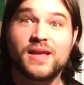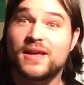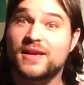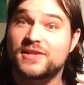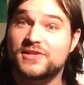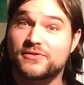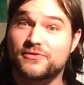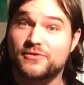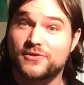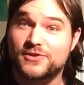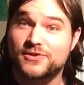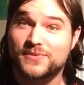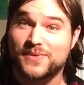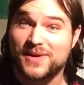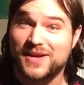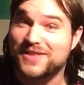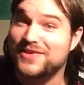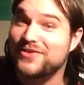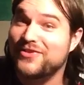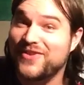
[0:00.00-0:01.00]
is the first
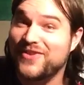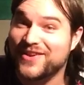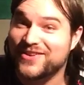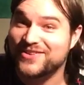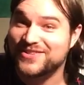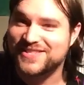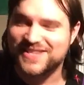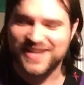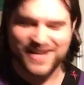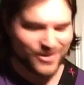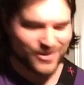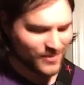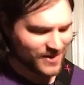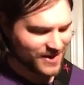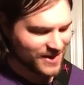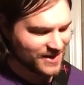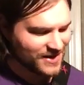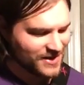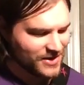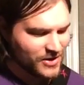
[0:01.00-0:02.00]
way, the fingerstyle way,
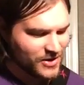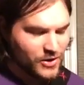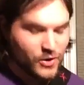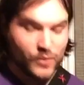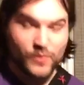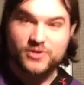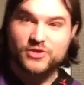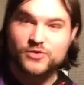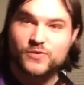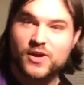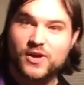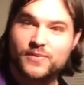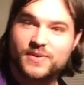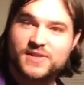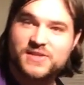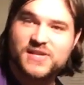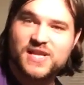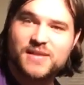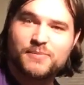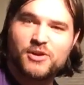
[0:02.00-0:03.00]
which is where we
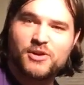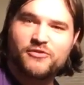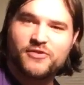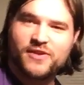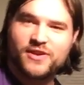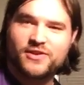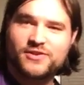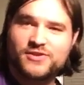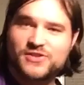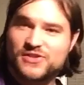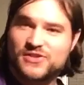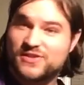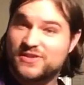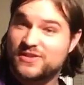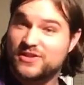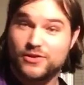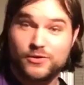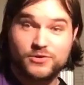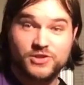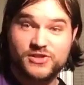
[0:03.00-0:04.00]
set up our fingers,
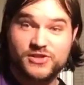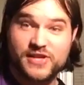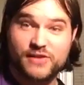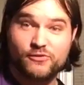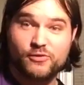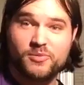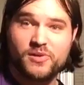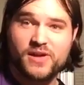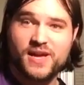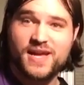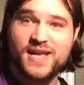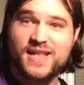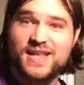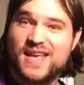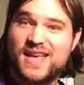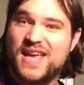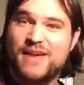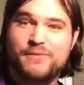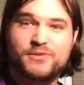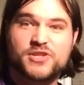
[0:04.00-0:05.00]
you know, just like we're playing it,
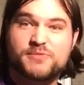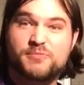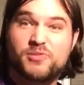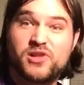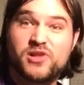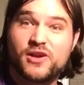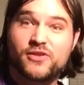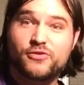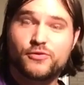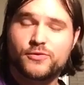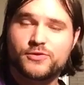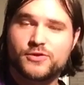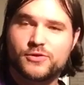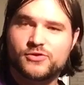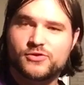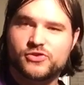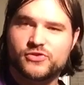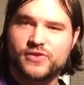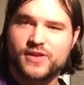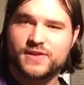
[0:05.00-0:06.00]
and we just pluck through two
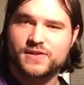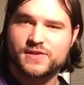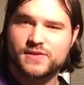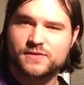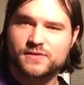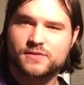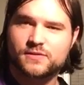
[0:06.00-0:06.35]
strings.